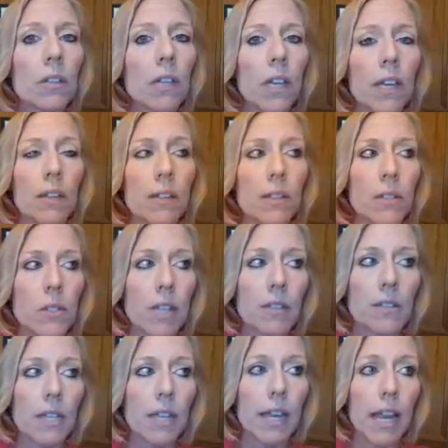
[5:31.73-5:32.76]
in the
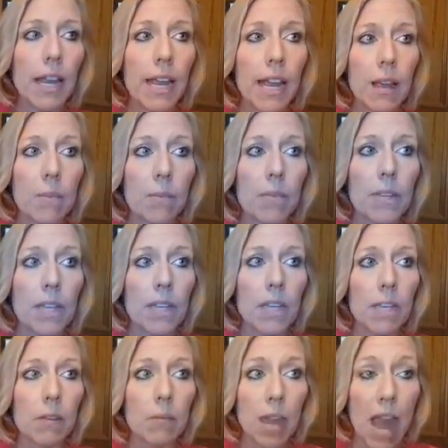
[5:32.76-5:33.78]
sense that I am
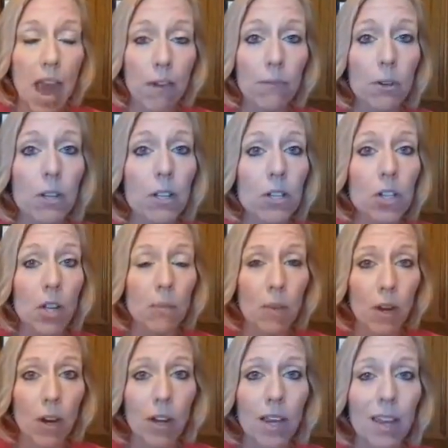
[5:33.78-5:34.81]
the average
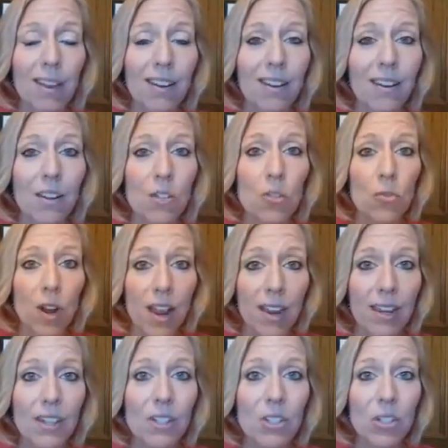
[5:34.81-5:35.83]
American
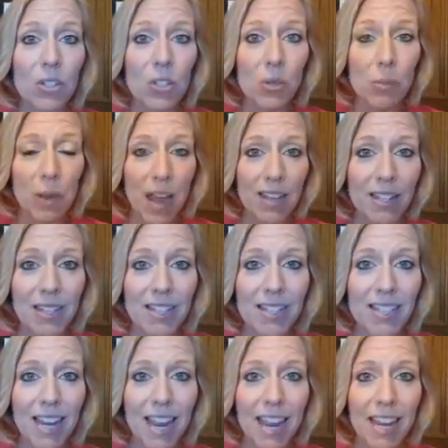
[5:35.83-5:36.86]
trying to do
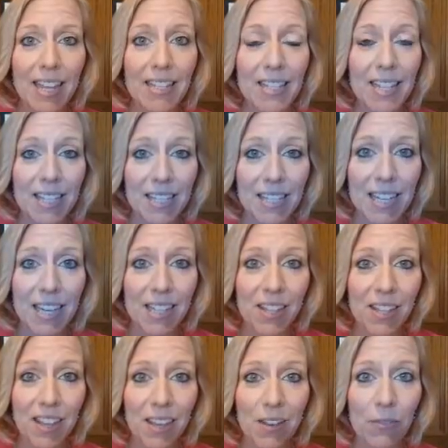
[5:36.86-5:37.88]
best and succeed in
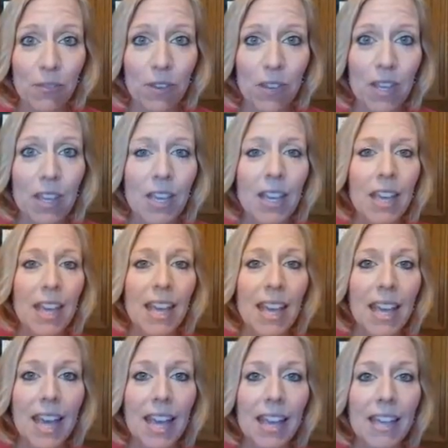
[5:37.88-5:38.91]
life.
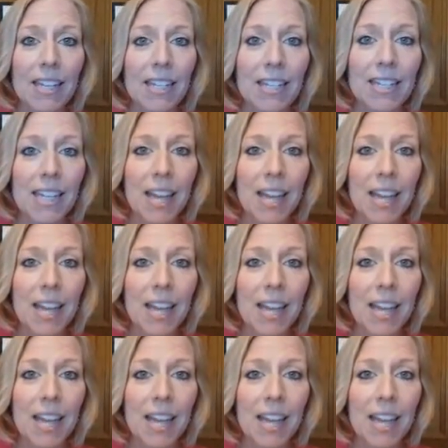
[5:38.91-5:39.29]
And